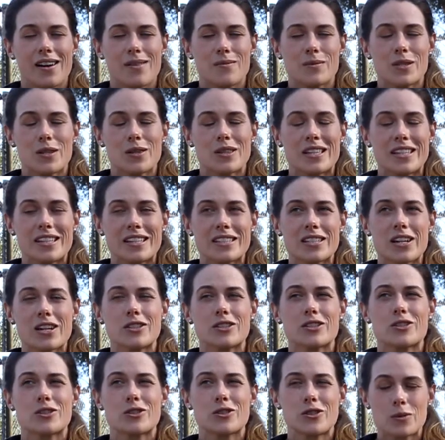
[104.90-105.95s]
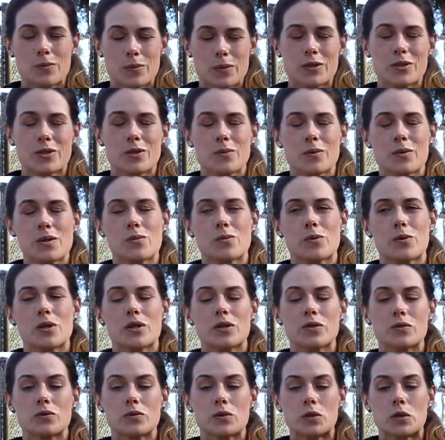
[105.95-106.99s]
So these are super
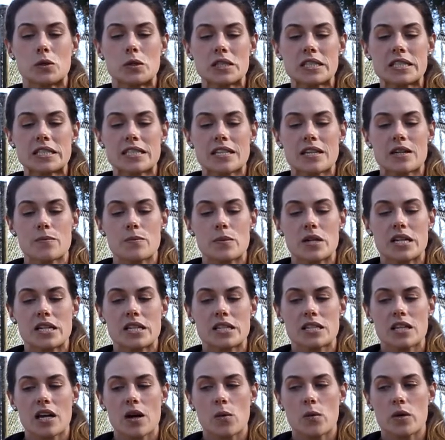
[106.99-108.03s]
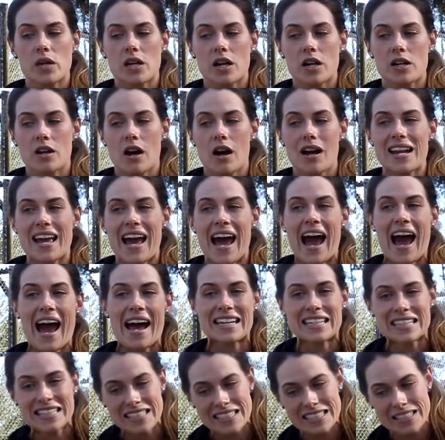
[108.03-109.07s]
important rules. It means that we are not
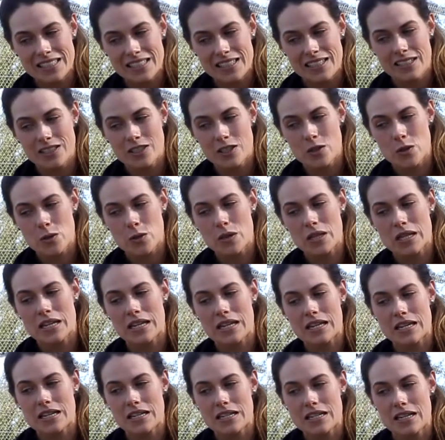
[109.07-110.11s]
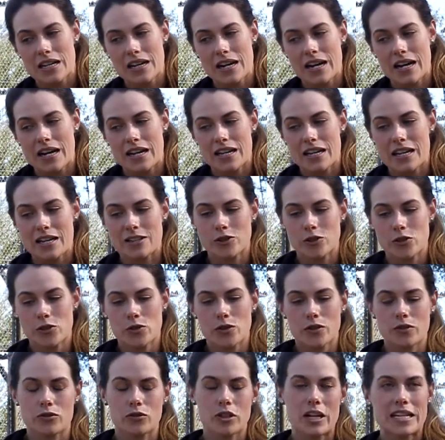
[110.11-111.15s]
adding to the issue
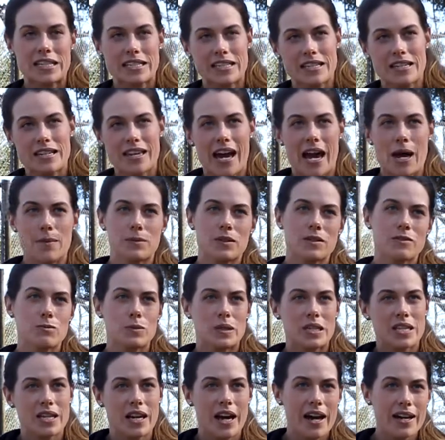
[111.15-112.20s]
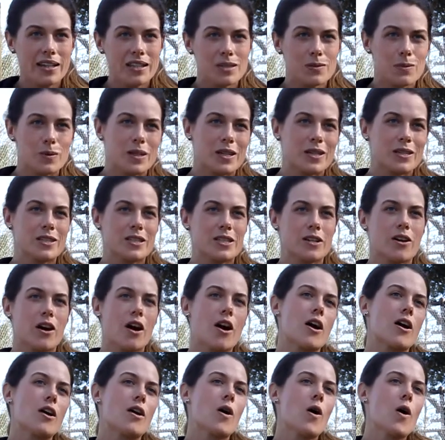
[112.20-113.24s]
of raising captive big cats because there
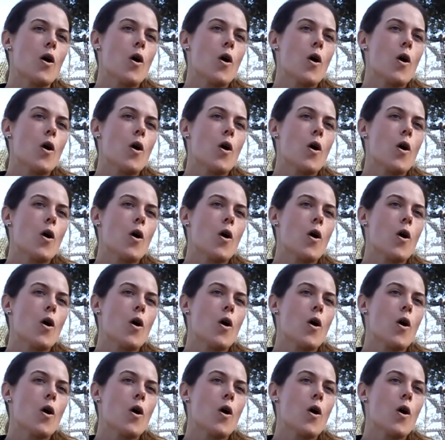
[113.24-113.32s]
are